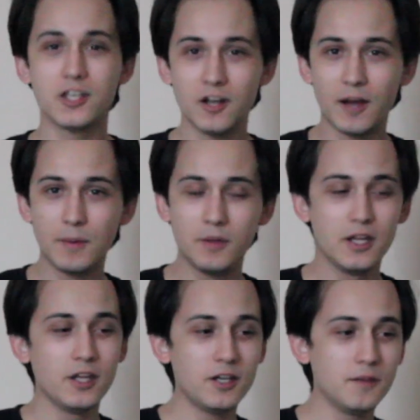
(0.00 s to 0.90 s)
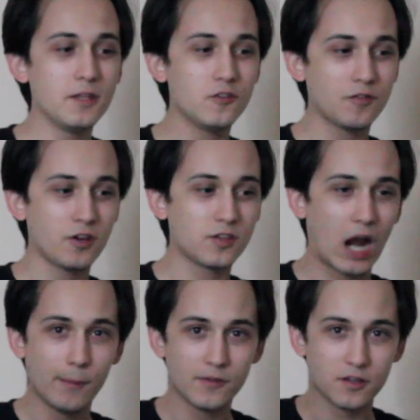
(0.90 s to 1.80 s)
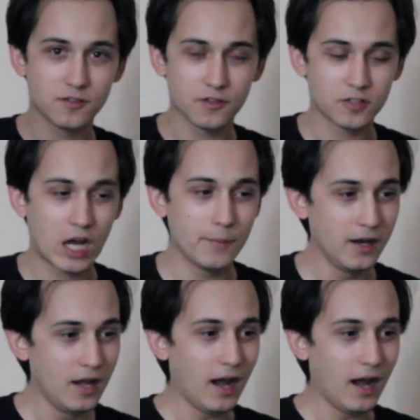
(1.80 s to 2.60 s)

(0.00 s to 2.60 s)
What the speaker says: You know how people, they use the phrase common sense is not so common?